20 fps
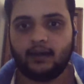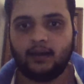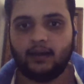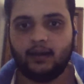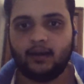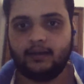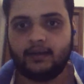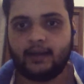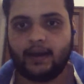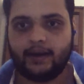
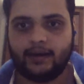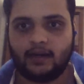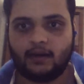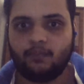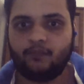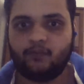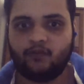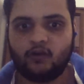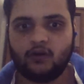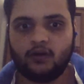
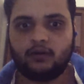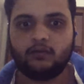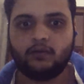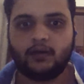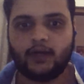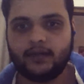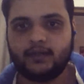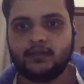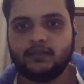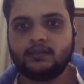lineup for
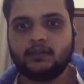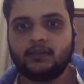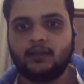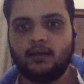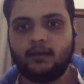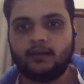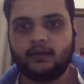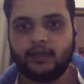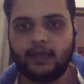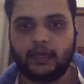tonight's
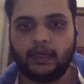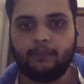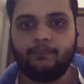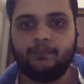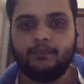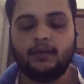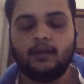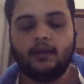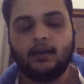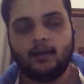game.